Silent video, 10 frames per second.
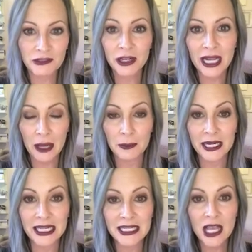different
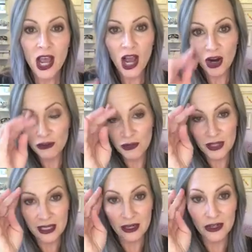companies over
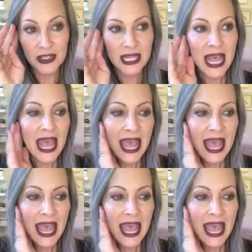the years,